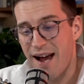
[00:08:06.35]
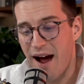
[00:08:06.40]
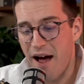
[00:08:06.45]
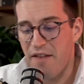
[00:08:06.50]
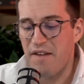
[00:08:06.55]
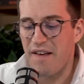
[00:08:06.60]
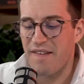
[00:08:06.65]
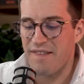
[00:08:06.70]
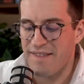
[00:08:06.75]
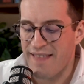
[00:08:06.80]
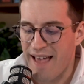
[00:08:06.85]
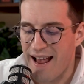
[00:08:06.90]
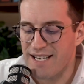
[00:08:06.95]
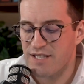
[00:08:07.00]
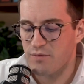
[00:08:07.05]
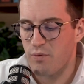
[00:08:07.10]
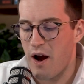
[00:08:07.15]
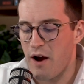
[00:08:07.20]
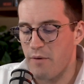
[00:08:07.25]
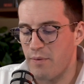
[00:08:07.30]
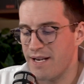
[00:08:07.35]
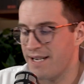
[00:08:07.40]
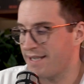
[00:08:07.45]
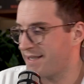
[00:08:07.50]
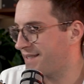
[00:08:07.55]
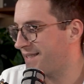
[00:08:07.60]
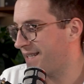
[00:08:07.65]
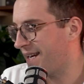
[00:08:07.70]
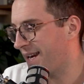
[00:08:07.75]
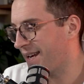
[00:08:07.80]
I think that's why we are
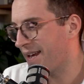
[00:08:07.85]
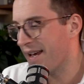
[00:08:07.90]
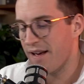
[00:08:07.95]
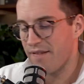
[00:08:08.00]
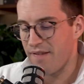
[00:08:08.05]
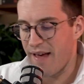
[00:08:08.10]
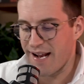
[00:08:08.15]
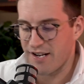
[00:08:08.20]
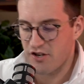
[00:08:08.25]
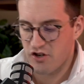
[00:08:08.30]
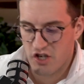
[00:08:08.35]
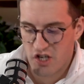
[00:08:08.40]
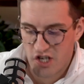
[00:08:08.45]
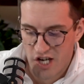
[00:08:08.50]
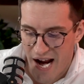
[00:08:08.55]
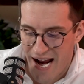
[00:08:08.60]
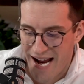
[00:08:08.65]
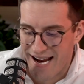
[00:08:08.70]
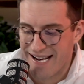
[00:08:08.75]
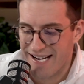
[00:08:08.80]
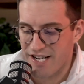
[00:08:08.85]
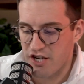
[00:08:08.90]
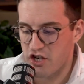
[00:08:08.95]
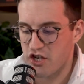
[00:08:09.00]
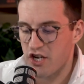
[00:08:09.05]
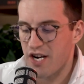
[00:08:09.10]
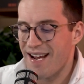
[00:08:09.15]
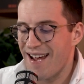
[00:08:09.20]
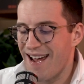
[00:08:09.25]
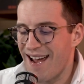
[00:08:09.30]
seeing that
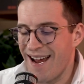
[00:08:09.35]
change